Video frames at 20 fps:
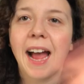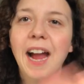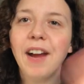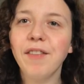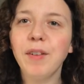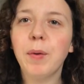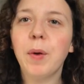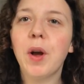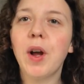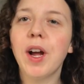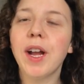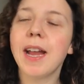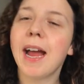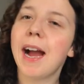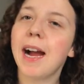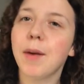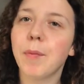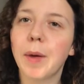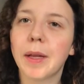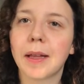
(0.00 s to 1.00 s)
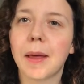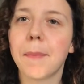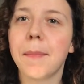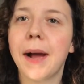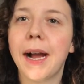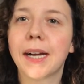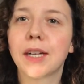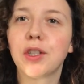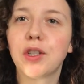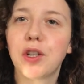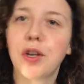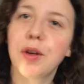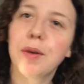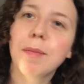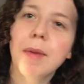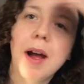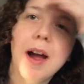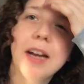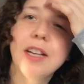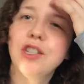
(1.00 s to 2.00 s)
Hi everyone and welcome back to
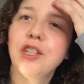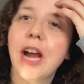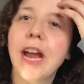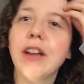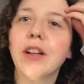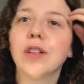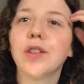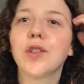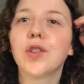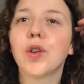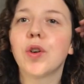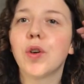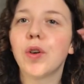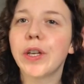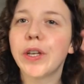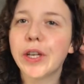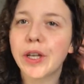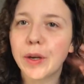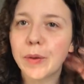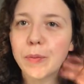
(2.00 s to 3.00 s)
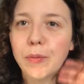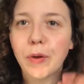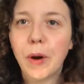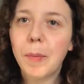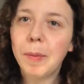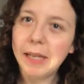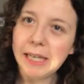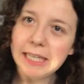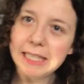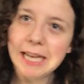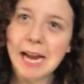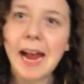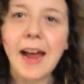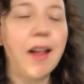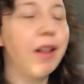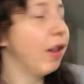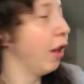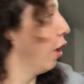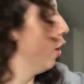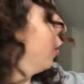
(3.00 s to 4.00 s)
my channel. So you can probably
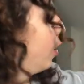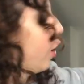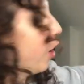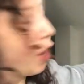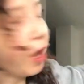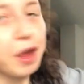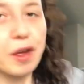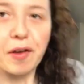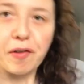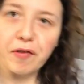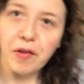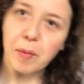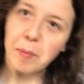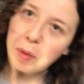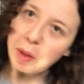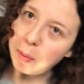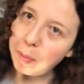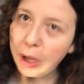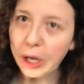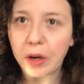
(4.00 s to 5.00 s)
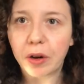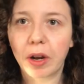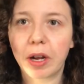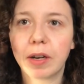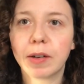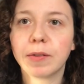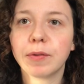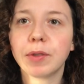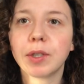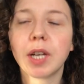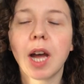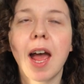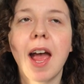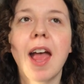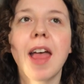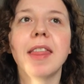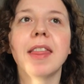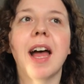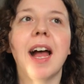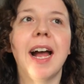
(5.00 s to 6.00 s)
tell from the background
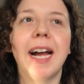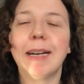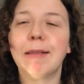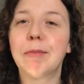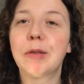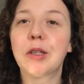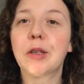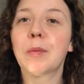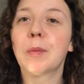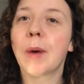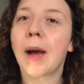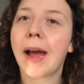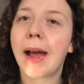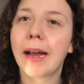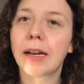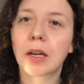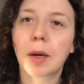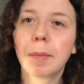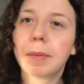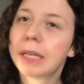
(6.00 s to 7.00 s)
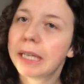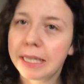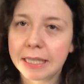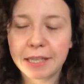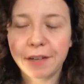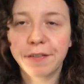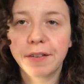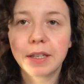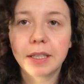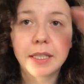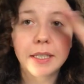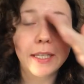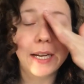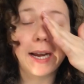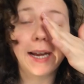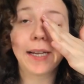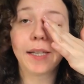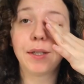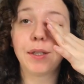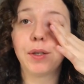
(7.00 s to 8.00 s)
that I am somewhere completely different
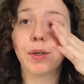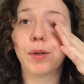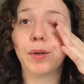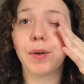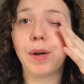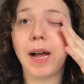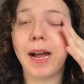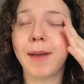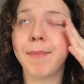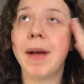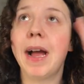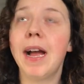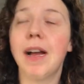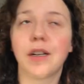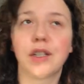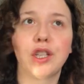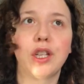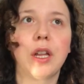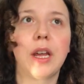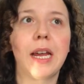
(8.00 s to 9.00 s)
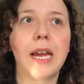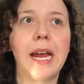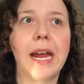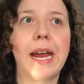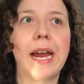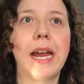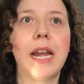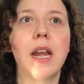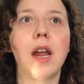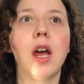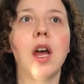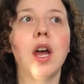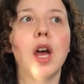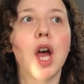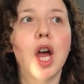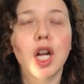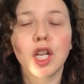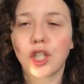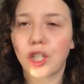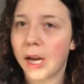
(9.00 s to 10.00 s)
today. So I'm actually in
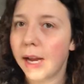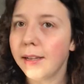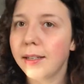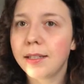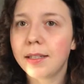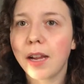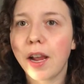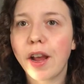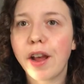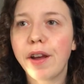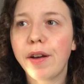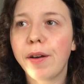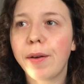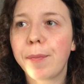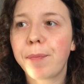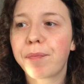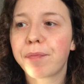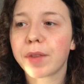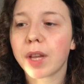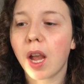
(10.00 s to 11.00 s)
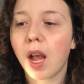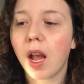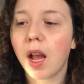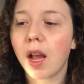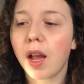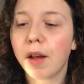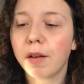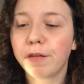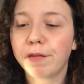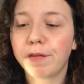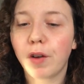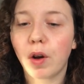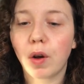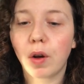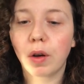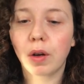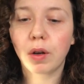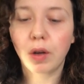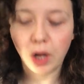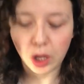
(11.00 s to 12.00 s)
Chester
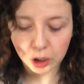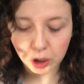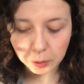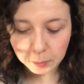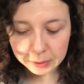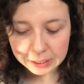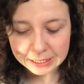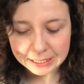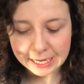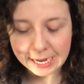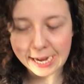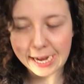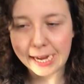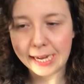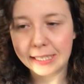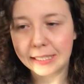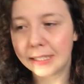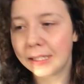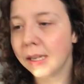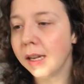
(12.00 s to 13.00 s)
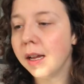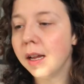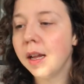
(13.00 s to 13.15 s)
for a couple of days,